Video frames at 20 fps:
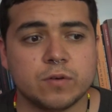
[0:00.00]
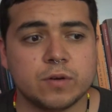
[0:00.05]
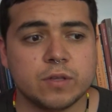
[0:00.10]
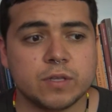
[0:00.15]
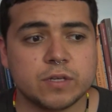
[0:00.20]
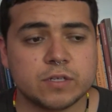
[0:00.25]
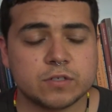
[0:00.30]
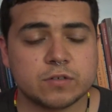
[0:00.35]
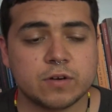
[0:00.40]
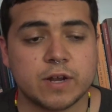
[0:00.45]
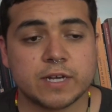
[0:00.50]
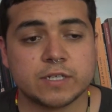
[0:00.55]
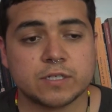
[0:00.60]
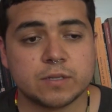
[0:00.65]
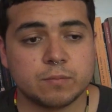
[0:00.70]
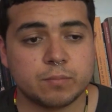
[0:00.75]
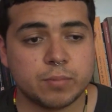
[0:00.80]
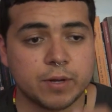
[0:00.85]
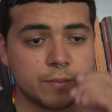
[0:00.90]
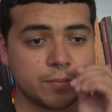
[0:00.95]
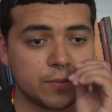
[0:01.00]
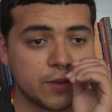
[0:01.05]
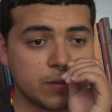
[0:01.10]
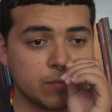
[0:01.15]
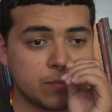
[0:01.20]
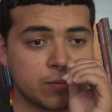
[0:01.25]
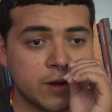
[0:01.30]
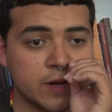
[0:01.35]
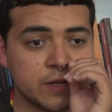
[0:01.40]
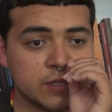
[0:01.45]
oil extraction
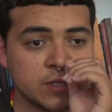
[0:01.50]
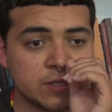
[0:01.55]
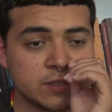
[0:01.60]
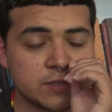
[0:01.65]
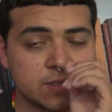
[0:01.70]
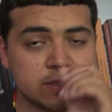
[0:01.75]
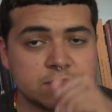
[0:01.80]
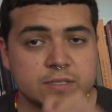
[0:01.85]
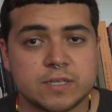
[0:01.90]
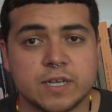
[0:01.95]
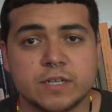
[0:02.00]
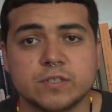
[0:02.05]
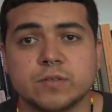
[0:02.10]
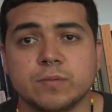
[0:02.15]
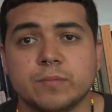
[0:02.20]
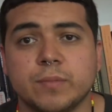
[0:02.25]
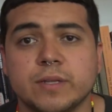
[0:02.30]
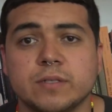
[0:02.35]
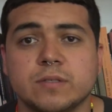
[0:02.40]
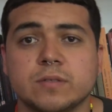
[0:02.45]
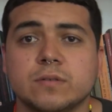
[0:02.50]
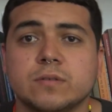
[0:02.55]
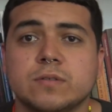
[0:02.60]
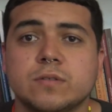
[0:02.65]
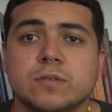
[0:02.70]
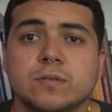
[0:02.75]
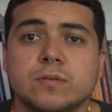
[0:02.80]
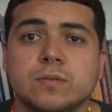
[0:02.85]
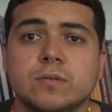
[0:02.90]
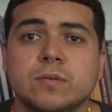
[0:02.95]
pipeline projects is detrimental
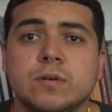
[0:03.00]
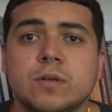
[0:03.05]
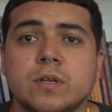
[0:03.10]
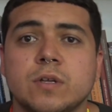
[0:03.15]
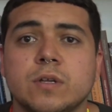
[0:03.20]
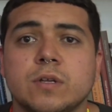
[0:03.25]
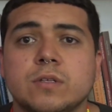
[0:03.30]
to